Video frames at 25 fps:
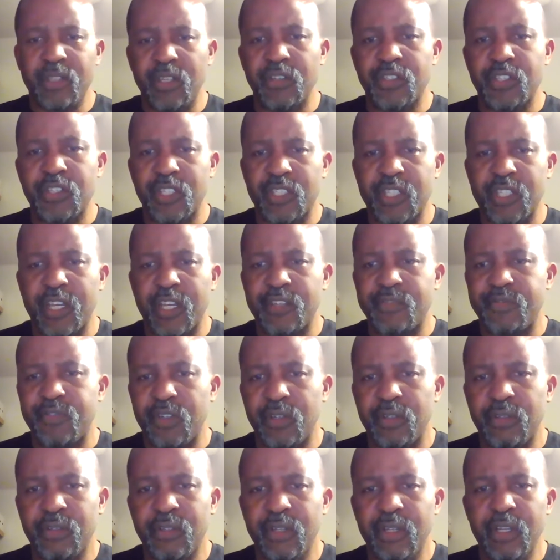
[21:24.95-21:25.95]

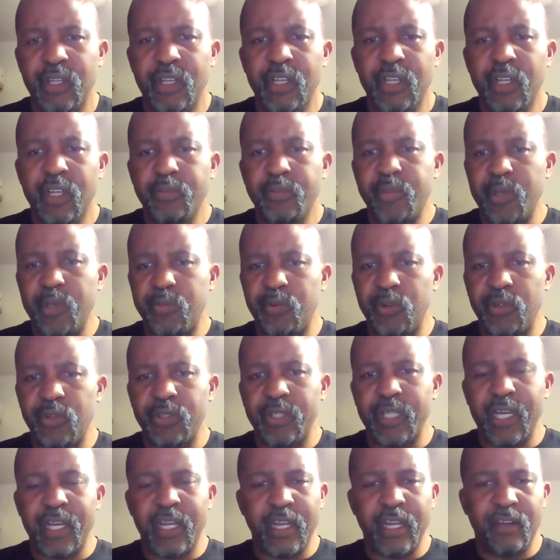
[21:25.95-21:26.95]
successful people
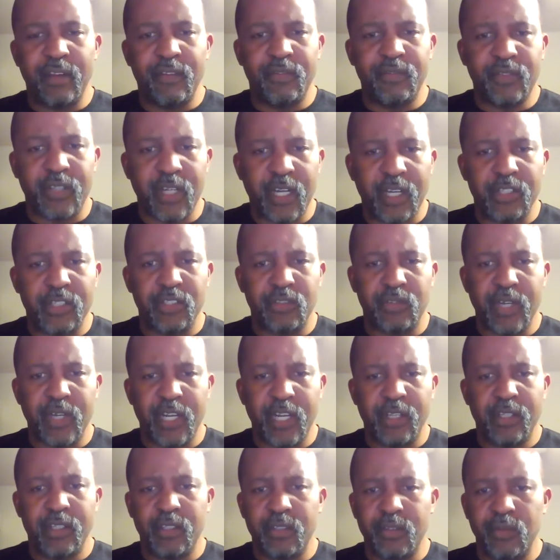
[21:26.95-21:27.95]
that have gone
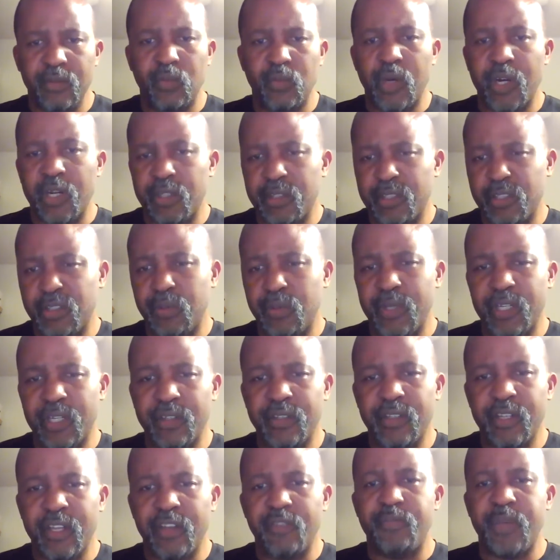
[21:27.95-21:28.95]
to Waterloo
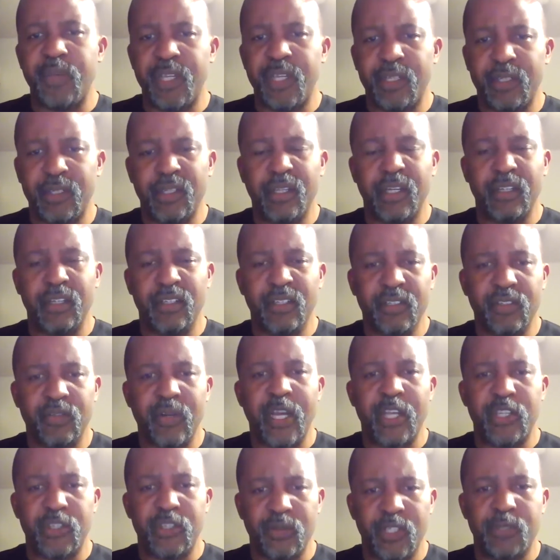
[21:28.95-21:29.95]
and have been
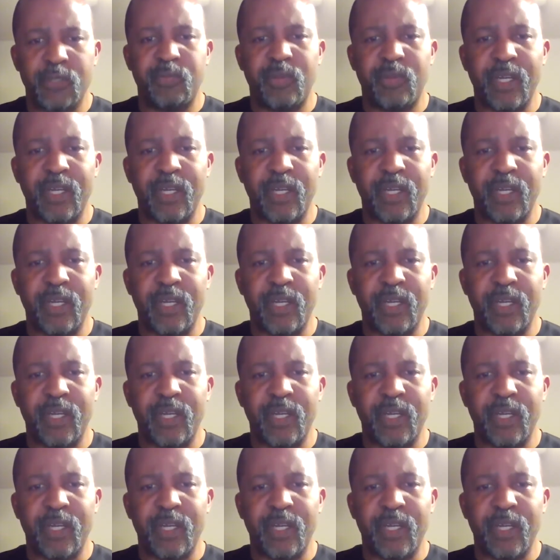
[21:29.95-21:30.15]
graduates.